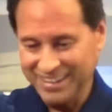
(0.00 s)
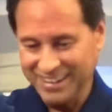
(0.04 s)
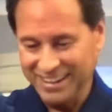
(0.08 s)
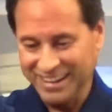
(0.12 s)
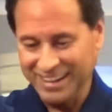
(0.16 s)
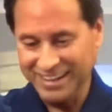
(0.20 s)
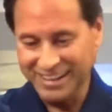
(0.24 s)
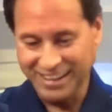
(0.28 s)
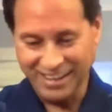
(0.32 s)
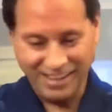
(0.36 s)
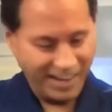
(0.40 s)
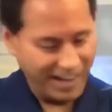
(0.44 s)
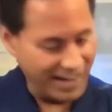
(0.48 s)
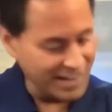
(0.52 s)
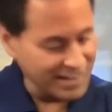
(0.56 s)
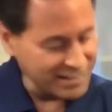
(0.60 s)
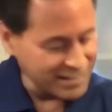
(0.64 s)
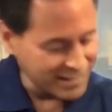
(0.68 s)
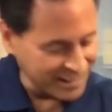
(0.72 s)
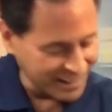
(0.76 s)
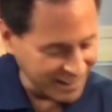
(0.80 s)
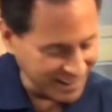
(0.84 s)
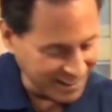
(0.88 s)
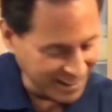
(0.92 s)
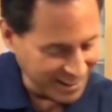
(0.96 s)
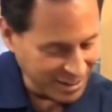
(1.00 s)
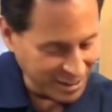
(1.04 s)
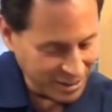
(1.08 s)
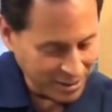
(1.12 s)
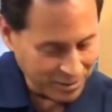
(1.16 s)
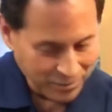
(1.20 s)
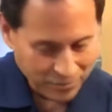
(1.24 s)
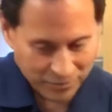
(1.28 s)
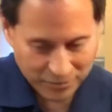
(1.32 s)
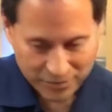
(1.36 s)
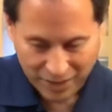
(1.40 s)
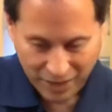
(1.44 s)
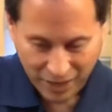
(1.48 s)
And I
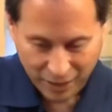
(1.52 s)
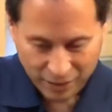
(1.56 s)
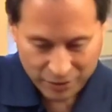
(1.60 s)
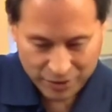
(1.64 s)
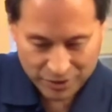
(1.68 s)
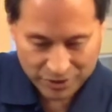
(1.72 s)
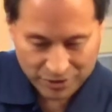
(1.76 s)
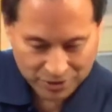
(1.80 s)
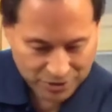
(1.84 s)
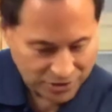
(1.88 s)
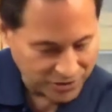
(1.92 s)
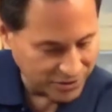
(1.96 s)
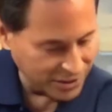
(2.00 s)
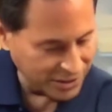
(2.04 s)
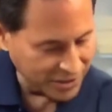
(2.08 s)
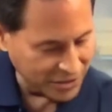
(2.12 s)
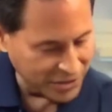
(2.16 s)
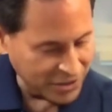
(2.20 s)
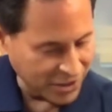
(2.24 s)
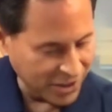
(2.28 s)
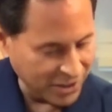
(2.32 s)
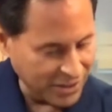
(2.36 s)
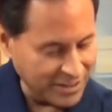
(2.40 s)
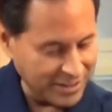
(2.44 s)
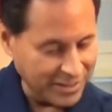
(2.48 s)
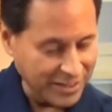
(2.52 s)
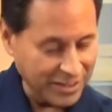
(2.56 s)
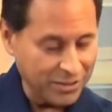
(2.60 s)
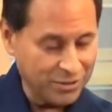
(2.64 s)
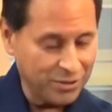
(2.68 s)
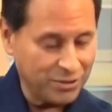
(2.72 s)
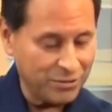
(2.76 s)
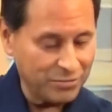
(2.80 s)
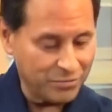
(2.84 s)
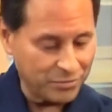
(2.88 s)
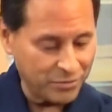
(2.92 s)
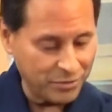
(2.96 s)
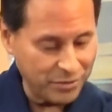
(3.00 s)
went into a state of shock and I
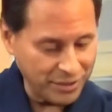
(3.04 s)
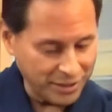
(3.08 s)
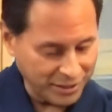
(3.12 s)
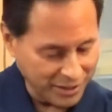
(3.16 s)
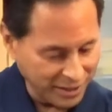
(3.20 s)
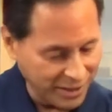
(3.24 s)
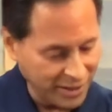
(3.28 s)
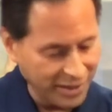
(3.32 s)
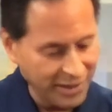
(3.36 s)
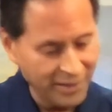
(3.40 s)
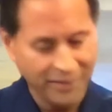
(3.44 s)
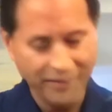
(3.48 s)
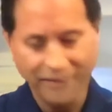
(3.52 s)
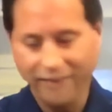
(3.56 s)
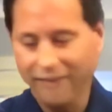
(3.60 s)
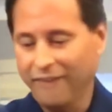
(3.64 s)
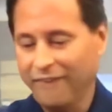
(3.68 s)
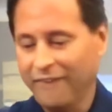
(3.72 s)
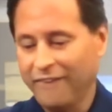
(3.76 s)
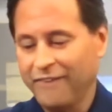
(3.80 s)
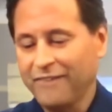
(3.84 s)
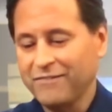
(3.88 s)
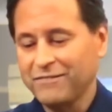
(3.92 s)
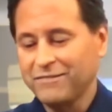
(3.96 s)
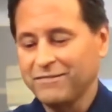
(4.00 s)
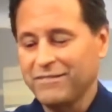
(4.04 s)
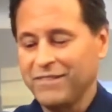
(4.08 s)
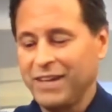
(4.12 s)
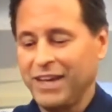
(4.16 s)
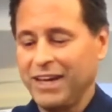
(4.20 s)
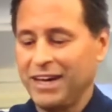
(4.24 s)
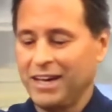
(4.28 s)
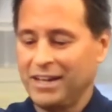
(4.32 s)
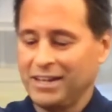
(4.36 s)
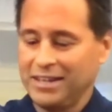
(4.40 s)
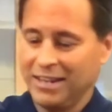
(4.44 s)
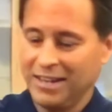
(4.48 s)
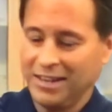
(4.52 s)
couldn't breathe.
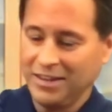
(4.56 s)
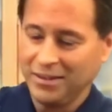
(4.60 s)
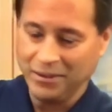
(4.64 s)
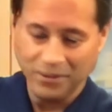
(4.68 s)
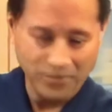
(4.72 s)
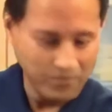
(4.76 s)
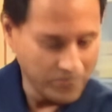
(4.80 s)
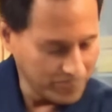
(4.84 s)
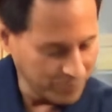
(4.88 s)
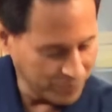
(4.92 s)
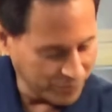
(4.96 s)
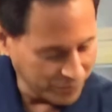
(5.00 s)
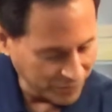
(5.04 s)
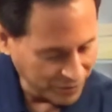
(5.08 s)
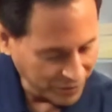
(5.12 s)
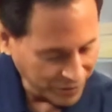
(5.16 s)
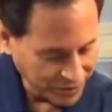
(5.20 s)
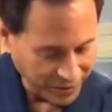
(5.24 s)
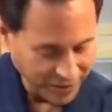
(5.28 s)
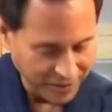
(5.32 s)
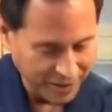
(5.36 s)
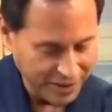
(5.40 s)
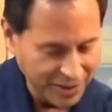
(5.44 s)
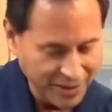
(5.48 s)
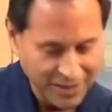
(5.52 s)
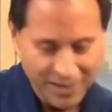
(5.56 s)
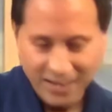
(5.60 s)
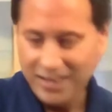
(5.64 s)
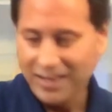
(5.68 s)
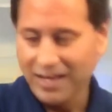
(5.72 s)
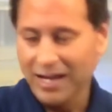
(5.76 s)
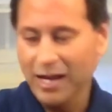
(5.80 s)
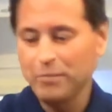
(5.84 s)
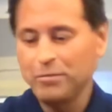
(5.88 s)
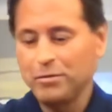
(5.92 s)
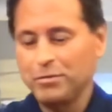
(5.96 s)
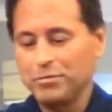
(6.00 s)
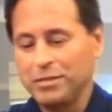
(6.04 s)
And
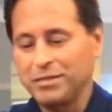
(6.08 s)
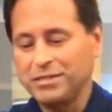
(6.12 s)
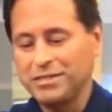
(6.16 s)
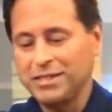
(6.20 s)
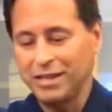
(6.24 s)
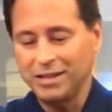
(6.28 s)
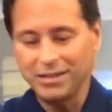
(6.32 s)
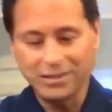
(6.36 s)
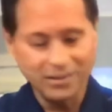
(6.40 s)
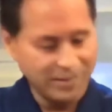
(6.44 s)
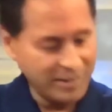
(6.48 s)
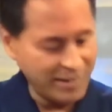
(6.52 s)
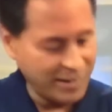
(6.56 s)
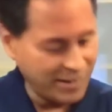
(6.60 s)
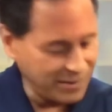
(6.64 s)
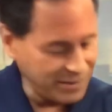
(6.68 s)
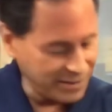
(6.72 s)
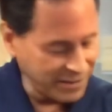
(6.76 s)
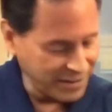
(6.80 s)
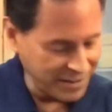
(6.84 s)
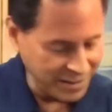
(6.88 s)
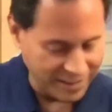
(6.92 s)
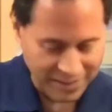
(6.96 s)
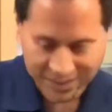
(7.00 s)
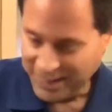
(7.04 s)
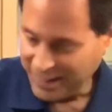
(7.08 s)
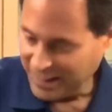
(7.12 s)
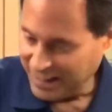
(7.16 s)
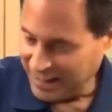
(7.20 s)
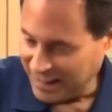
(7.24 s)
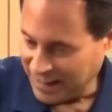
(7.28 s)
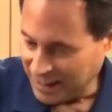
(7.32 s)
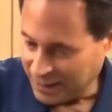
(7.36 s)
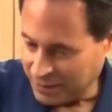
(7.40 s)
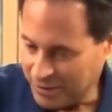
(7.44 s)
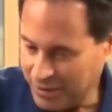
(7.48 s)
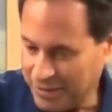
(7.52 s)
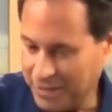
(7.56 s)
I put my salad down and
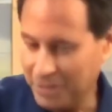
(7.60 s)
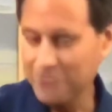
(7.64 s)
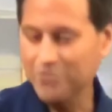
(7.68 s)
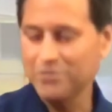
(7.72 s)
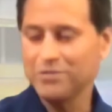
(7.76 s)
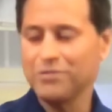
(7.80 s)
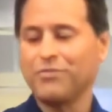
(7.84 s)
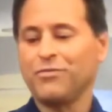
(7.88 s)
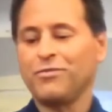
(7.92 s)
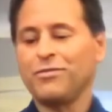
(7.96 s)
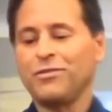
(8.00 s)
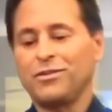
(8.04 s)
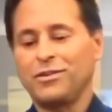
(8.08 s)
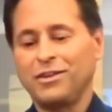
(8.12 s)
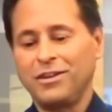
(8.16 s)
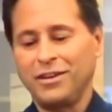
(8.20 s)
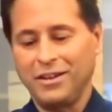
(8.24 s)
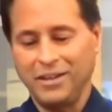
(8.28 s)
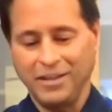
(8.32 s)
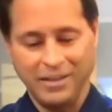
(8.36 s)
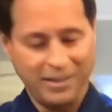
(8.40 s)
I went down to the floor.